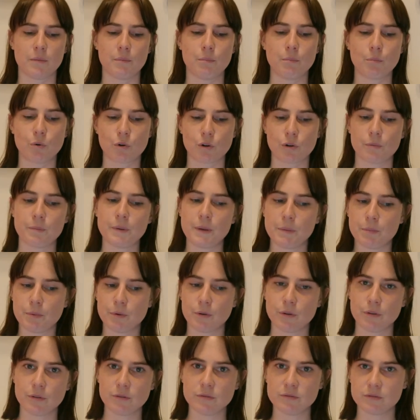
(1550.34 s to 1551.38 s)
more
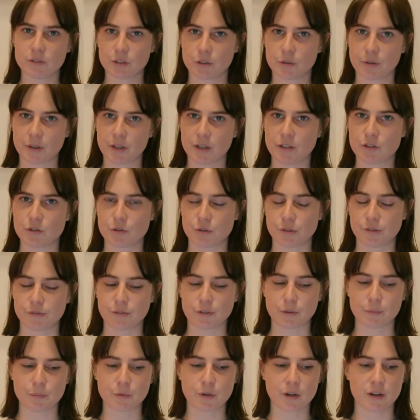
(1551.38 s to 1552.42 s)
people, to create short
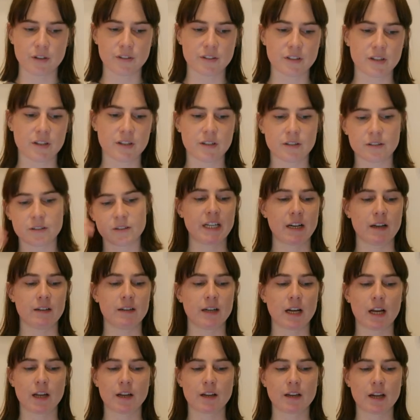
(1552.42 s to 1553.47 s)
form content. Yeah,
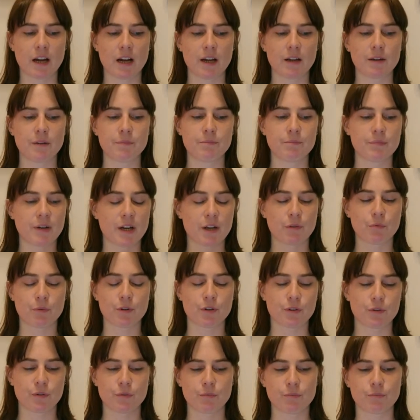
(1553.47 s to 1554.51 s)
I want
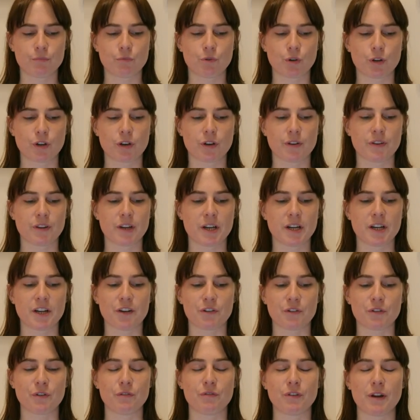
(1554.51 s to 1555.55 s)
to work on that. I don't
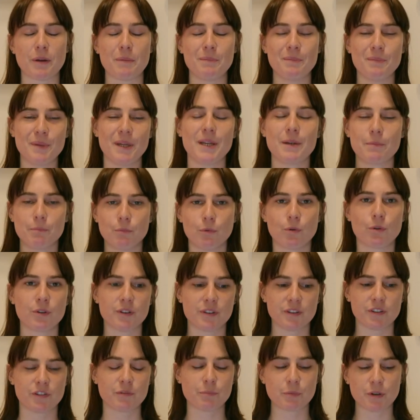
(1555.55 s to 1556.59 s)
know if I'll make more
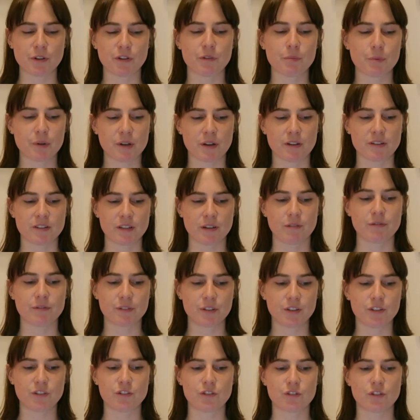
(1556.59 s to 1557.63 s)
this month, but I'll
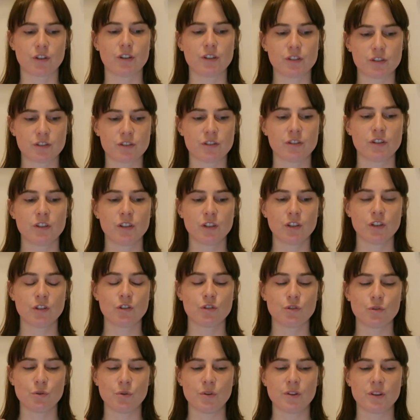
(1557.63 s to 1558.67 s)
definitely start
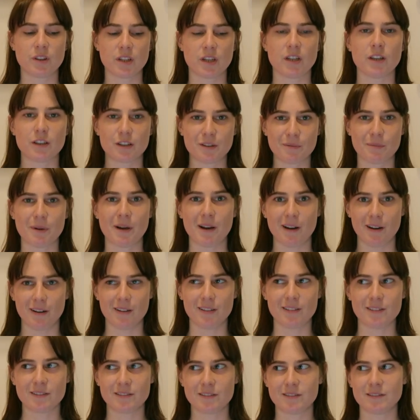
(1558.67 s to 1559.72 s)
to think
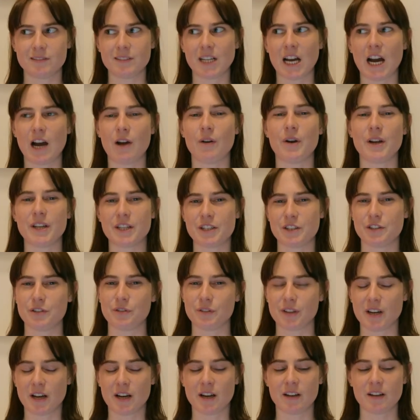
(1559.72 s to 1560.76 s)
about how I can do
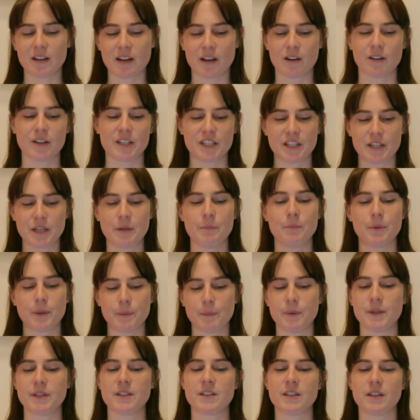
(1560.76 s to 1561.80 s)
that and how I can
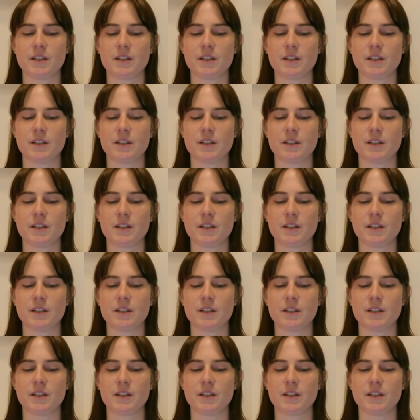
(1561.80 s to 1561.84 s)
implement